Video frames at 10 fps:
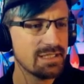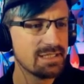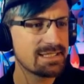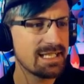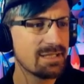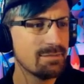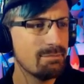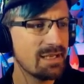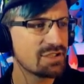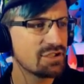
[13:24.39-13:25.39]
Salem,
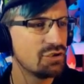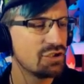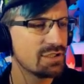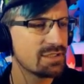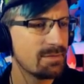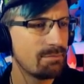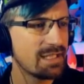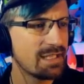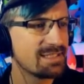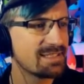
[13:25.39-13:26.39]
Massachusetts,
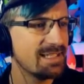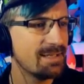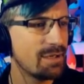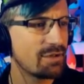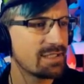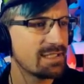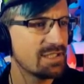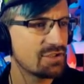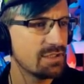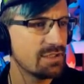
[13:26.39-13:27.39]
places in American
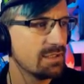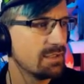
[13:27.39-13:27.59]
history.